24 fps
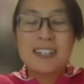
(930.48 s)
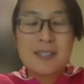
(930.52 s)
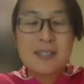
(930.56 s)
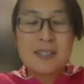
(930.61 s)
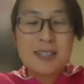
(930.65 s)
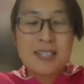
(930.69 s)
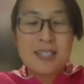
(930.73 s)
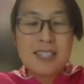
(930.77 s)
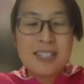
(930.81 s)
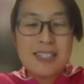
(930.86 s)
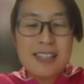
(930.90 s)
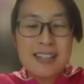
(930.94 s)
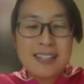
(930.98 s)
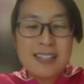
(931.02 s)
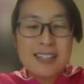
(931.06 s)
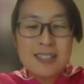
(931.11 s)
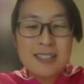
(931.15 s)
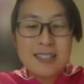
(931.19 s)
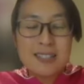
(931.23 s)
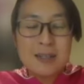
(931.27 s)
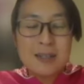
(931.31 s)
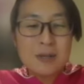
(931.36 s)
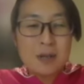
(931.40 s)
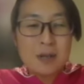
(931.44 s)
to the next
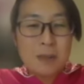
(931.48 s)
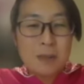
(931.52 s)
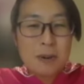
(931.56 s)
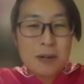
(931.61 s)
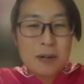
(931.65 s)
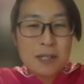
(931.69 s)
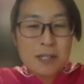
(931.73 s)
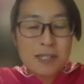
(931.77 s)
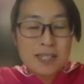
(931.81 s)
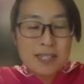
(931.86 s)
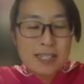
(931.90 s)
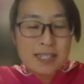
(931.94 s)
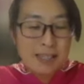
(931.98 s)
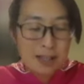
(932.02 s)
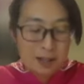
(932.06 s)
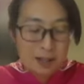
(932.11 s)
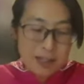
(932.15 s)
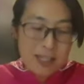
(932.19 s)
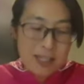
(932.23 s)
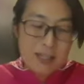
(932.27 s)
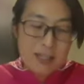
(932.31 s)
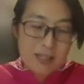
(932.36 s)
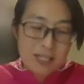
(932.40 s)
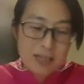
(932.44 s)
shift person, no,
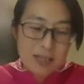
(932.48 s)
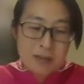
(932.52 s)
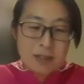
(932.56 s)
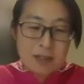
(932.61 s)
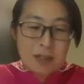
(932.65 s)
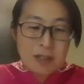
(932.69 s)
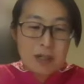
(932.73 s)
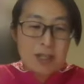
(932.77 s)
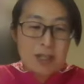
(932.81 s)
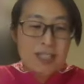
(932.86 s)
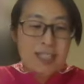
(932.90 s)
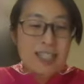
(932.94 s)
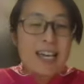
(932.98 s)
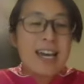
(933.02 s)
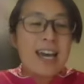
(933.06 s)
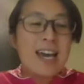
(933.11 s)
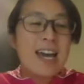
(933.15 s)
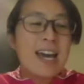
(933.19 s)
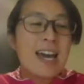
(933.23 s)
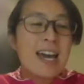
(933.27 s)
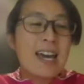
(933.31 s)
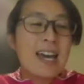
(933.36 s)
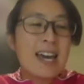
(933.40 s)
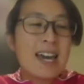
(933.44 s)
next shift nurse,
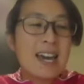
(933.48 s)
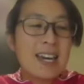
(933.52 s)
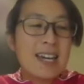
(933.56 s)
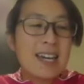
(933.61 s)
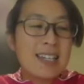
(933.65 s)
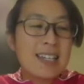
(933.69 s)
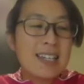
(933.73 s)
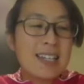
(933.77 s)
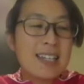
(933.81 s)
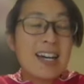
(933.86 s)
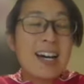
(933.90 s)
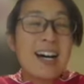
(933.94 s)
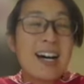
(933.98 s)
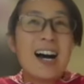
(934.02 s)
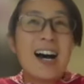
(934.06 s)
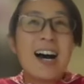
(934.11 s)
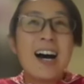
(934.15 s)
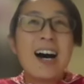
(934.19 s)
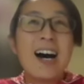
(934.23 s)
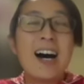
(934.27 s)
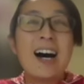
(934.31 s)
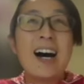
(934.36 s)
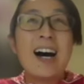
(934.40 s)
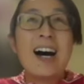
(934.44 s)
and
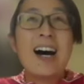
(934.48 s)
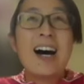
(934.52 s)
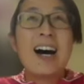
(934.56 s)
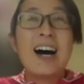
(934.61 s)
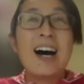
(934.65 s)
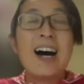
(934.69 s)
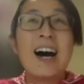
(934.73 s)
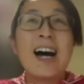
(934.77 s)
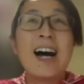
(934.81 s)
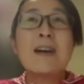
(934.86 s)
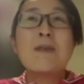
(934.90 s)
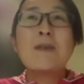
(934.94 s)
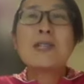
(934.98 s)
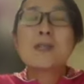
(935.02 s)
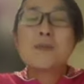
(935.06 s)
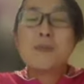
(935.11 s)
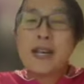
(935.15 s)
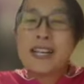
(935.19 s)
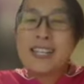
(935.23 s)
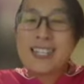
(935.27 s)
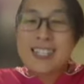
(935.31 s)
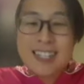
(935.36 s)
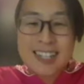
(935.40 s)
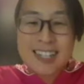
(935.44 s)
I was
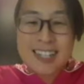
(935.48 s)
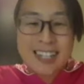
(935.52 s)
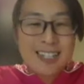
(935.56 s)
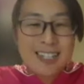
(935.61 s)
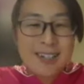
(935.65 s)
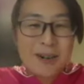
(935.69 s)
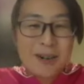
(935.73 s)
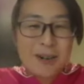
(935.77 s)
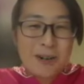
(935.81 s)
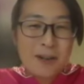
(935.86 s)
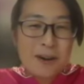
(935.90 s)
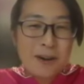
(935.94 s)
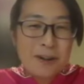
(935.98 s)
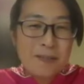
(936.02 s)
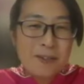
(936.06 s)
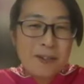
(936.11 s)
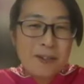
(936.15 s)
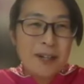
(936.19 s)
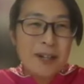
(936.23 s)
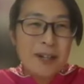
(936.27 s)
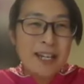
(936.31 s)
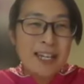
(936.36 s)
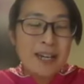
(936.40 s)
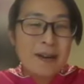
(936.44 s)
basically all
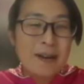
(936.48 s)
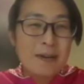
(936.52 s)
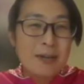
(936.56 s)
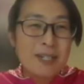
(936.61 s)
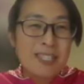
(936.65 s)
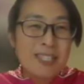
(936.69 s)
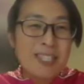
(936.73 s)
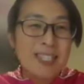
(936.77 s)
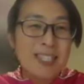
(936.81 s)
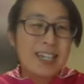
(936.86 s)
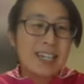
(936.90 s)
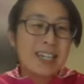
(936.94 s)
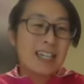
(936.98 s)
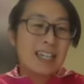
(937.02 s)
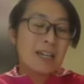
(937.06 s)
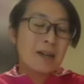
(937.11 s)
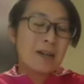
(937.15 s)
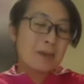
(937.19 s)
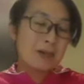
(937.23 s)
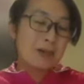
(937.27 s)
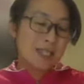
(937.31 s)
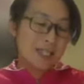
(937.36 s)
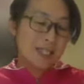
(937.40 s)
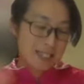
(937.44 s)
over. It was
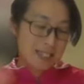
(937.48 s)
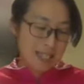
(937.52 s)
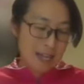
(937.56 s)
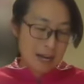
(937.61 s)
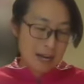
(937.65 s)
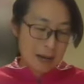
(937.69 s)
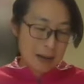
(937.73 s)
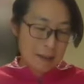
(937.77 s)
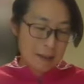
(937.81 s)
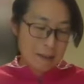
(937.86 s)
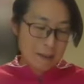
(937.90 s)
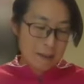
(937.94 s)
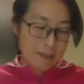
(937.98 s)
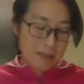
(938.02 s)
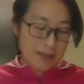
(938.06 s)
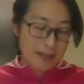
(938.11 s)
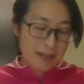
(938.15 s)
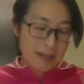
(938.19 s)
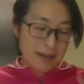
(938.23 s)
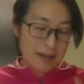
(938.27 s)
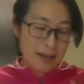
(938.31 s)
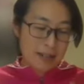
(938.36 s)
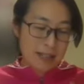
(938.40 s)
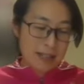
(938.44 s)
it was um
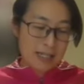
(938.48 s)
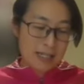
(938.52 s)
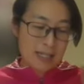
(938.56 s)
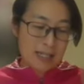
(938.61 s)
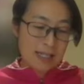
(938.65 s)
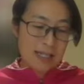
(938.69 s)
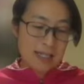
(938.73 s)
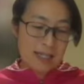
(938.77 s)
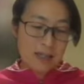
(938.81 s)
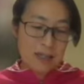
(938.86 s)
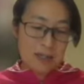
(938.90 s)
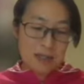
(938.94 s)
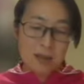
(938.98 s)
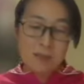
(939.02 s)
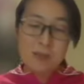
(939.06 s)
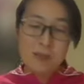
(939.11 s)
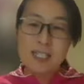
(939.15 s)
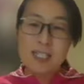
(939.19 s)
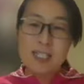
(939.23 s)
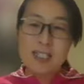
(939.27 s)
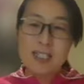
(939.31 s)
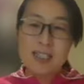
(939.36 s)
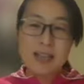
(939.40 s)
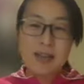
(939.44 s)
you know some
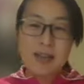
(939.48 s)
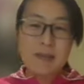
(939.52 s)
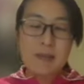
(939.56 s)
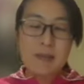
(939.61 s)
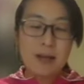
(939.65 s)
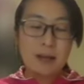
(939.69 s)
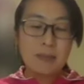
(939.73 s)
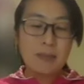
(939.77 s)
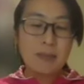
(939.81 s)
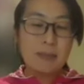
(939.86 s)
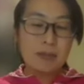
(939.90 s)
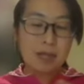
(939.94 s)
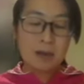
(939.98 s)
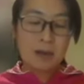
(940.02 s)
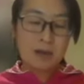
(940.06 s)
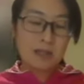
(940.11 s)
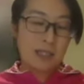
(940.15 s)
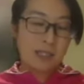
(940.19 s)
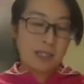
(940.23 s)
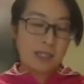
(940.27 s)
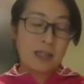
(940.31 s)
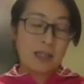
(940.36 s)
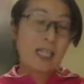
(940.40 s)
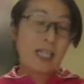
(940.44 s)
system I'm um, it was
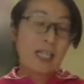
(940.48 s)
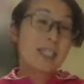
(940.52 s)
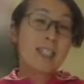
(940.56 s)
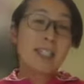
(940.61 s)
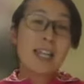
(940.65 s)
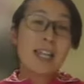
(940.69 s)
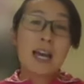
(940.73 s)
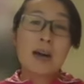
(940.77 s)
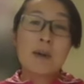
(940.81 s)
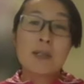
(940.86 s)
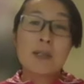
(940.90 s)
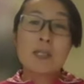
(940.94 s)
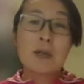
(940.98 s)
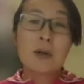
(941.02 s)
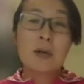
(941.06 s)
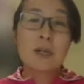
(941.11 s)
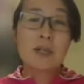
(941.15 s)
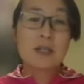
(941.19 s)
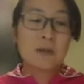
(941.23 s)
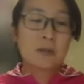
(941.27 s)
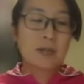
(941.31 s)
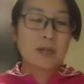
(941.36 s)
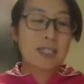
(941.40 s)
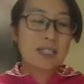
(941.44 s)
let's say I was
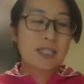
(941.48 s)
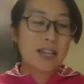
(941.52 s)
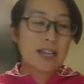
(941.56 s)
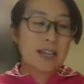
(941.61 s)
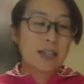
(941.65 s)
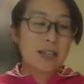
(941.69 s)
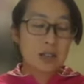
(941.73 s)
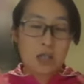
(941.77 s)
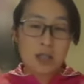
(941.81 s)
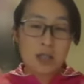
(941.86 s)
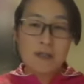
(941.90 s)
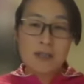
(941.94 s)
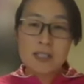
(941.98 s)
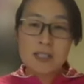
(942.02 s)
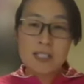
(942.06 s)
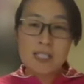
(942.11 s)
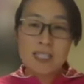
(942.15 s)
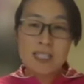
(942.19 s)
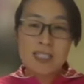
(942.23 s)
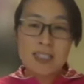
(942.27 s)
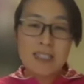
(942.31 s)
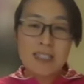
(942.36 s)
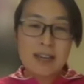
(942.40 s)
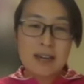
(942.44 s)
going with like a nervous
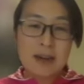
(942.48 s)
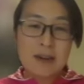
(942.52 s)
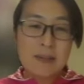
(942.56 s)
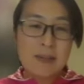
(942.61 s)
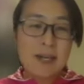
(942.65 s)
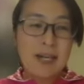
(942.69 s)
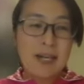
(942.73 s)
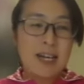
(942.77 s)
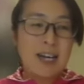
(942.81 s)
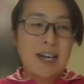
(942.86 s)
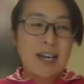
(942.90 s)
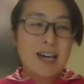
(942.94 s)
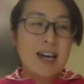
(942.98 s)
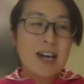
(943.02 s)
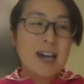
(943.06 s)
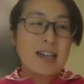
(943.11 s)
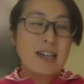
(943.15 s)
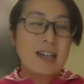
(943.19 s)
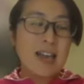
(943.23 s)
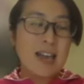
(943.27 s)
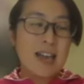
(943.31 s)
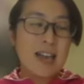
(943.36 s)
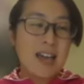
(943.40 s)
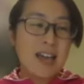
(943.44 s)
system
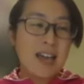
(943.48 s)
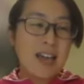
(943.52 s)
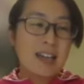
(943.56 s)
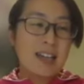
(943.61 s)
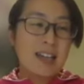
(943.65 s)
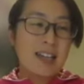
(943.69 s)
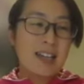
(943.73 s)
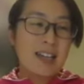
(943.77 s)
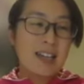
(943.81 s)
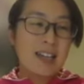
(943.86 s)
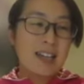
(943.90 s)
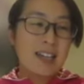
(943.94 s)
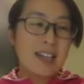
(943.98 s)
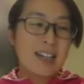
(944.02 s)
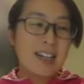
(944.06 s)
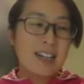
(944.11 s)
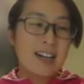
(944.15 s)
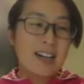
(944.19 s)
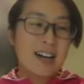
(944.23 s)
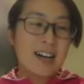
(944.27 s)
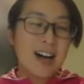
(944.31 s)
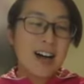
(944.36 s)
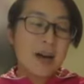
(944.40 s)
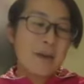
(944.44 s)
and then
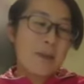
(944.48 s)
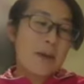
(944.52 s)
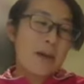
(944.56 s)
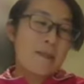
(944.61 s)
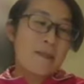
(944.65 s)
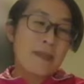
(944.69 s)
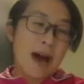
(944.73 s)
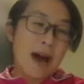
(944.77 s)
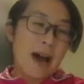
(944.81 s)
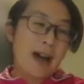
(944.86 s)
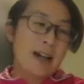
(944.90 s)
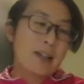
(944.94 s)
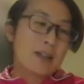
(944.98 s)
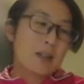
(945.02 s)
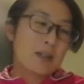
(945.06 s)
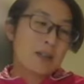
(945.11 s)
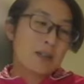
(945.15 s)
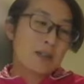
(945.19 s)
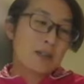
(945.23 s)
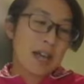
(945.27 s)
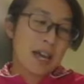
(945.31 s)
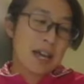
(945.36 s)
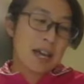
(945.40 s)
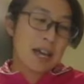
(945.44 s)
I went back
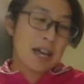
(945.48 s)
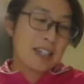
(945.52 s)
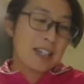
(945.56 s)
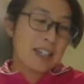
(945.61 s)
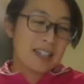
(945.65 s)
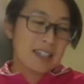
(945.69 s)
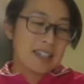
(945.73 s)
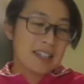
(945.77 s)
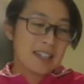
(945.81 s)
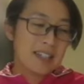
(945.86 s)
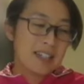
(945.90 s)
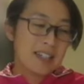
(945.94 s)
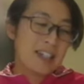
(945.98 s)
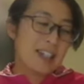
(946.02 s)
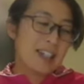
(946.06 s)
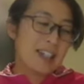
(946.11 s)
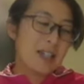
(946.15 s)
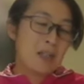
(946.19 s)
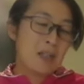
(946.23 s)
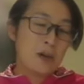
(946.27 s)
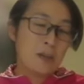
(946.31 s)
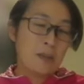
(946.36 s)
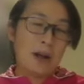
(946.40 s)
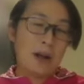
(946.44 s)
to like,
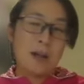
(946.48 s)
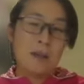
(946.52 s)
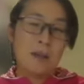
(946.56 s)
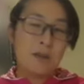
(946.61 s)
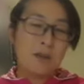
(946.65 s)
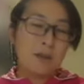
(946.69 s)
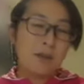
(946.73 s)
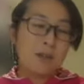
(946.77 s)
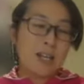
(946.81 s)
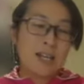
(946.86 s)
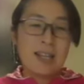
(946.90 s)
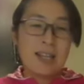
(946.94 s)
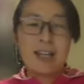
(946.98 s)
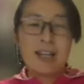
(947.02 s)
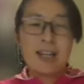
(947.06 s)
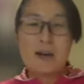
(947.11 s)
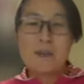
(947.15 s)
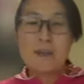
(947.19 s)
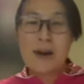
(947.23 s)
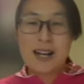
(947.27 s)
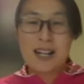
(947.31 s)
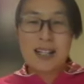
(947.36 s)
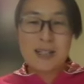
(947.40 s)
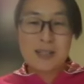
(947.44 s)
you know, pulmonary and then go
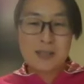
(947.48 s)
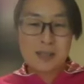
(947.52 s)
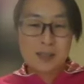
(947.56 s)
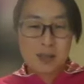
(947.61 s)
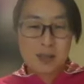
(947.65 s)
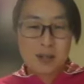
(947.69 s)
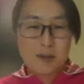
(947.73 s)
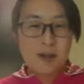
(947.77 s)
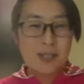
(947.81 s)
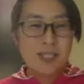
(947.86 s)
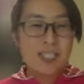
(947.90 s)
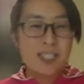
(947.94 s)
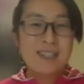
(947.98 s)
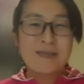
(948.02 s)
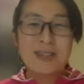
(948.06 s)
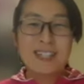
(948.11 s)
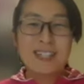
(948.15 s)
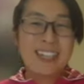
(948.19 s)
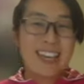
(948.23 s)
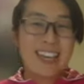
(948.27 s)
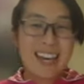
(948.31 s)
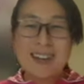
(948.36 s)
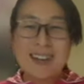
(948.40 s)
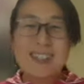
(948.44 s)
back to nervous system
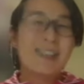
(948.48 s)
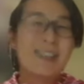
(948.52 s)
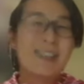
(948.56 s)
again.